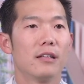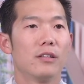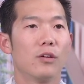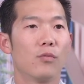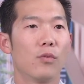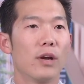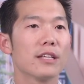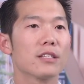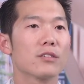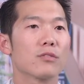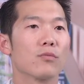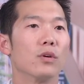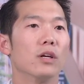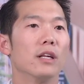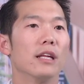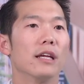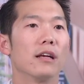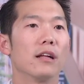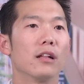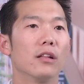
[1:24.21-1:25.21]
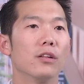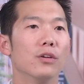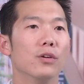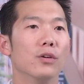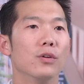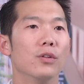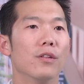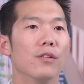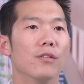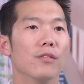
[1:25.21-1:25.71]
The risk would
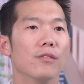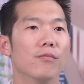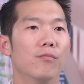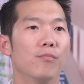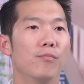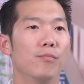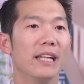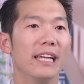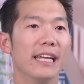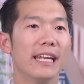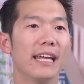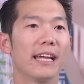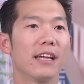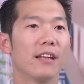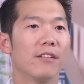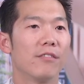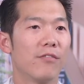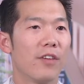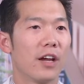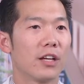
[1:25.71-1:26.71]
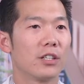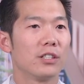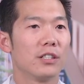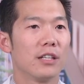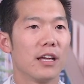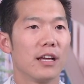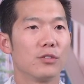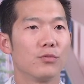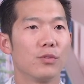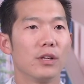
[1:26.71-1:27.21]
include bleeding and
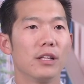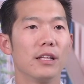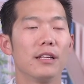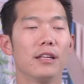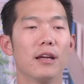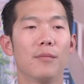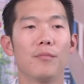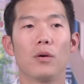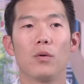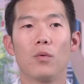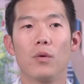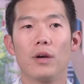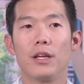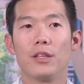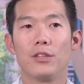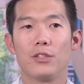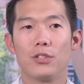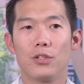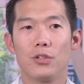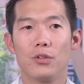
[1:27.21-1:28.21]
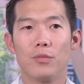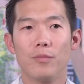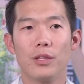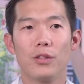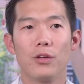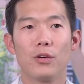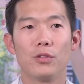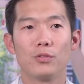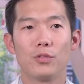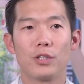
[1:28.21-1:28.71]
infection as really number one and two,
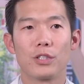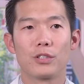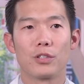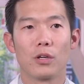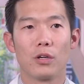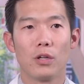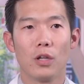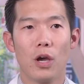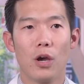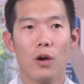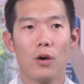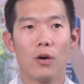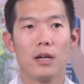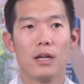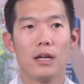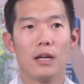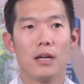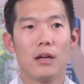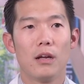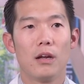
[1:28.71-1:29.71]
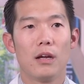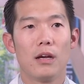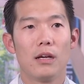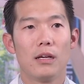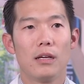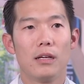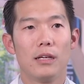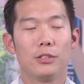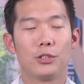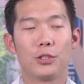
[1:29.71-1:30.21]
but those risks are low.
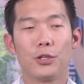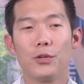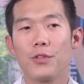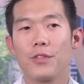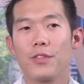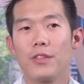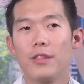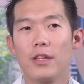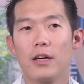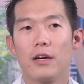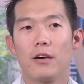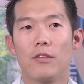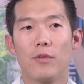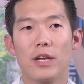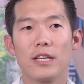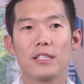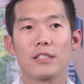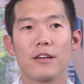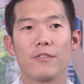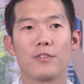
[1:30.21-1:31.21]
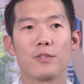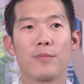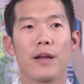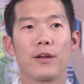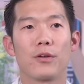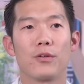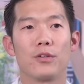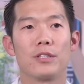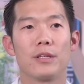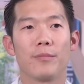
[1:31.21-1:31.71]
In truth, the risk of
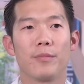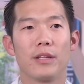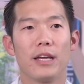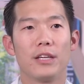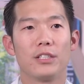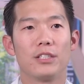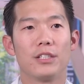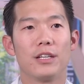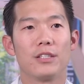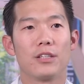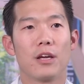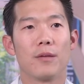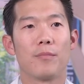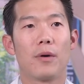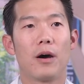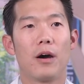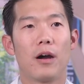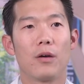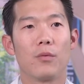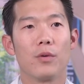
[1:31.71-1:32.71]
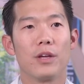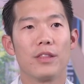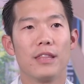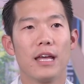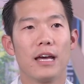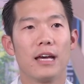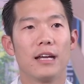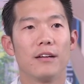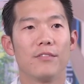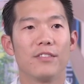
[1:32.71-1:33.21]
spinal cord stimulation is on par with
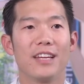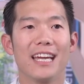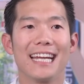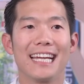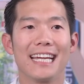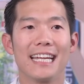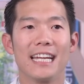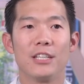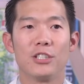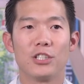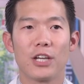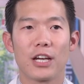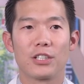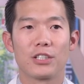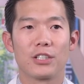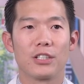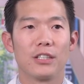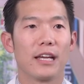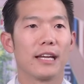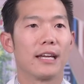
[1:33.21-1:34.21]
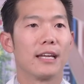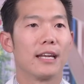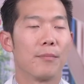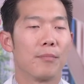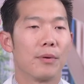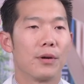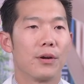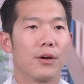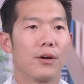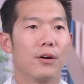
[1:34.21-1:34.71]
that of getting an injection like an
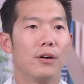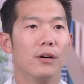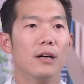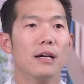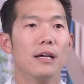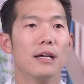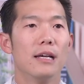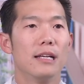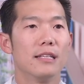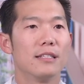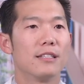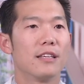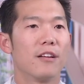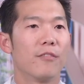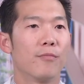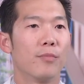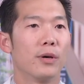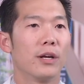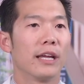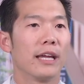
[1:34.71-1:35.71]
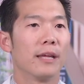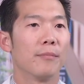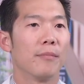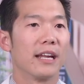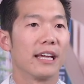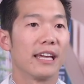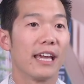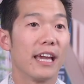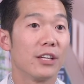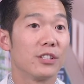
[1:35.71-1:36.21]
epidural. Instead of putting in
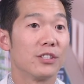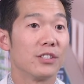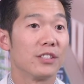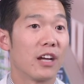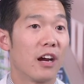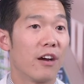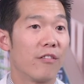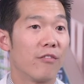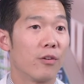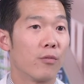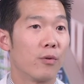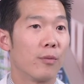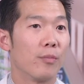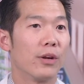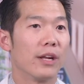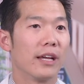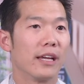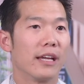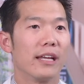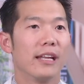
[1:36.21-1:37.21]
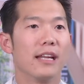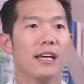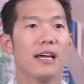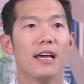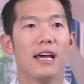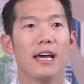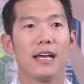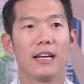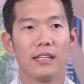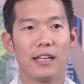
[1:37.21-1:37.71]
medications, however, we're putting in
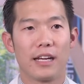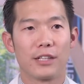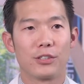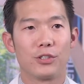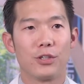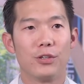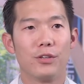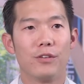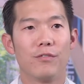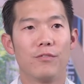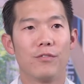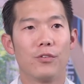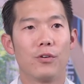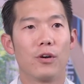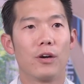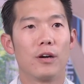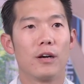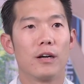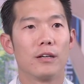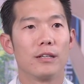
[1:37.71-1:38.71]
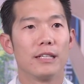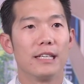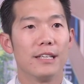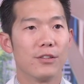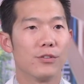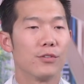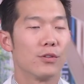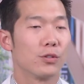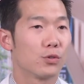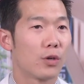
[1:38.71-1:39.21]
an electrode for
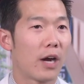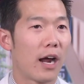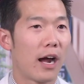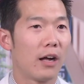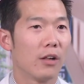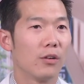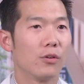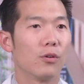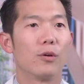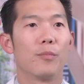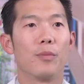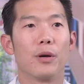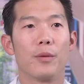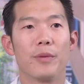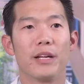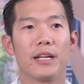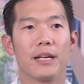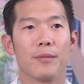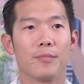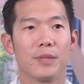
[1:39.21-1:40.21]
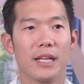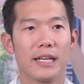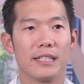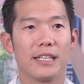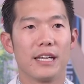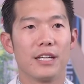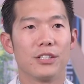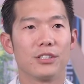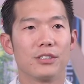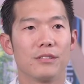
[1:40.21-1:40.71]
either the trial or permanent
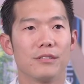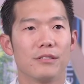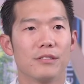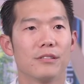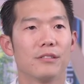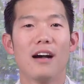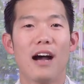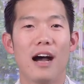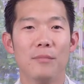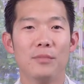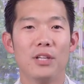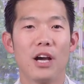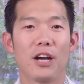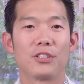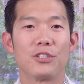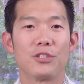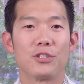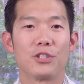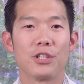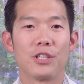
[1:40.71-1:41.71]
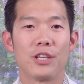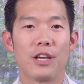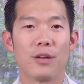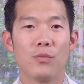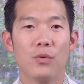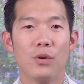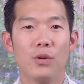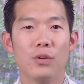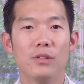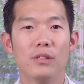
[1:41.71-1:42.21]
implantation. I'm Dr.
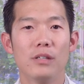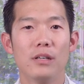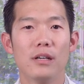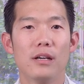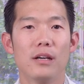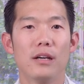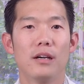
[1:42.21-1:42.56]
Chengyuan Wu.